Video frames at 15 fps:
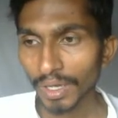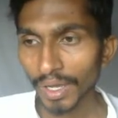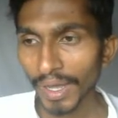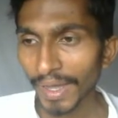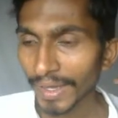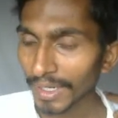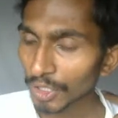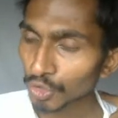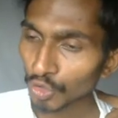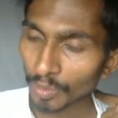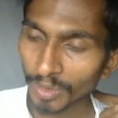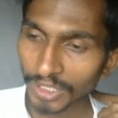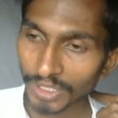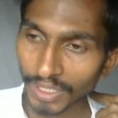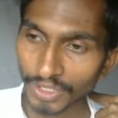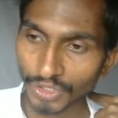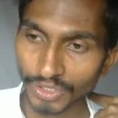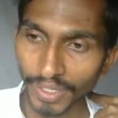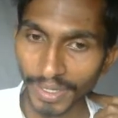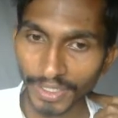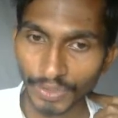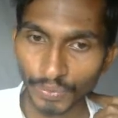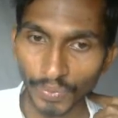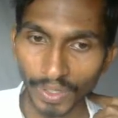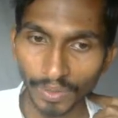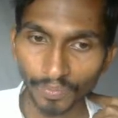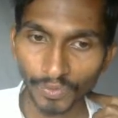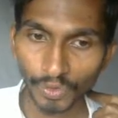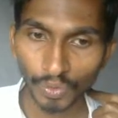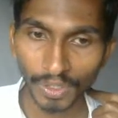array should be changed as well.
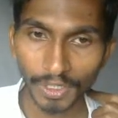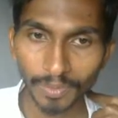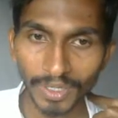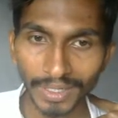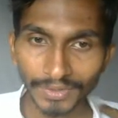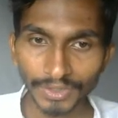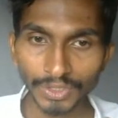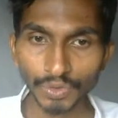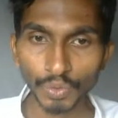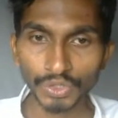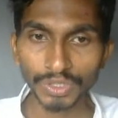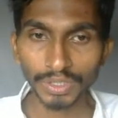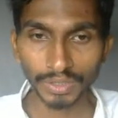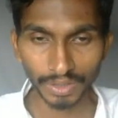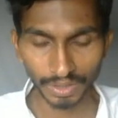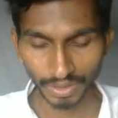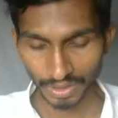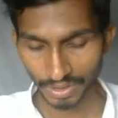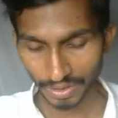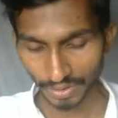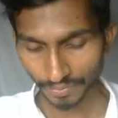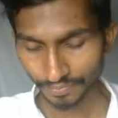So let me ask this question here.